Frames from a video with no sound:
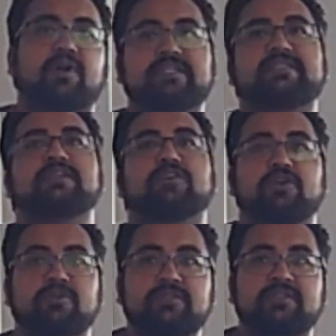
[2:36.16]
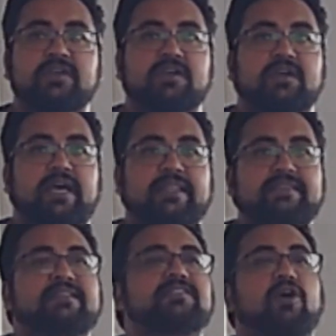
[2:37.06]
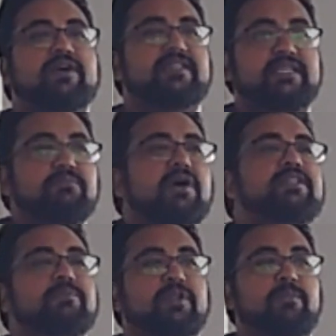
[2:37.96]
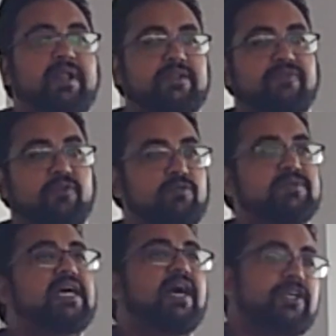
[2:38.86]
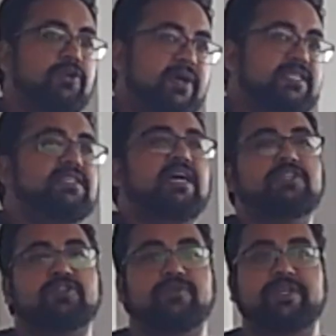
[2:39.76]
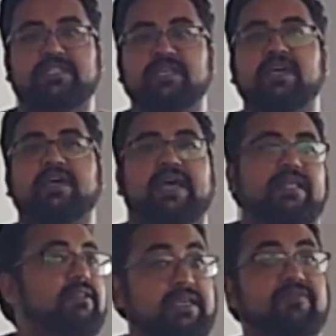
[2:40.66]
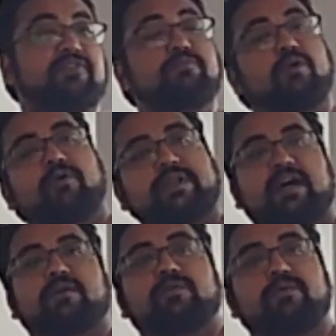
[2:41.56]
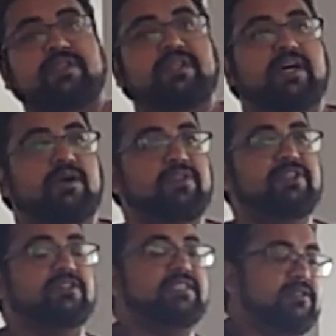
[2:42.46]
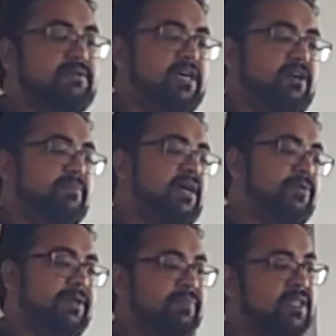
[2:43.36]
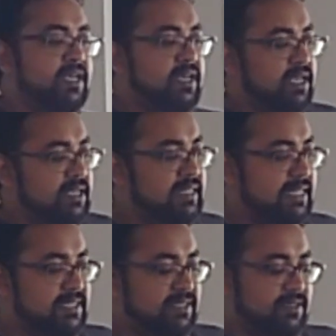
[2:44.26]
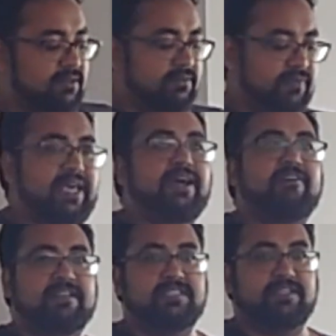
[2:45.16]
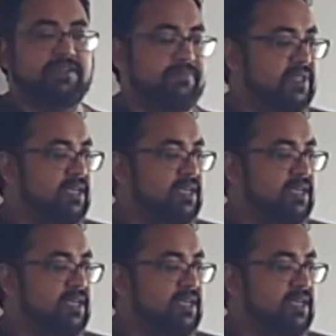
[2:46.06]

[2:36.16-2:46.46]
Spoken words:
writing code and then targeting multiple platforms, iOS, Android, and even more now with .NET MAUI. That's their answer.